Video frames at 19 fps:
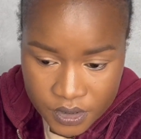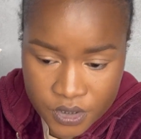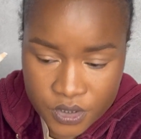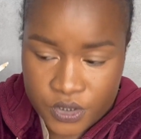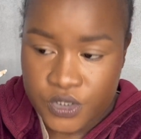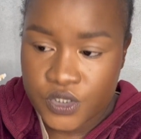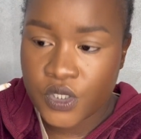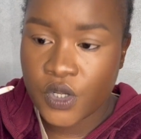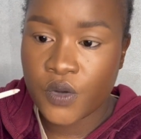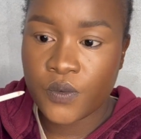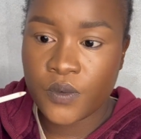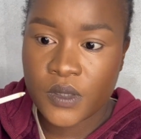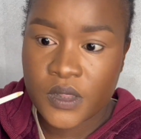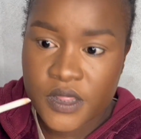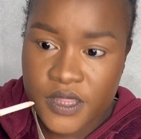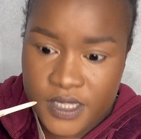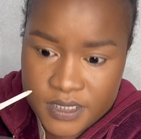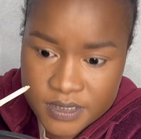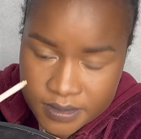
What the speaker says: So with this,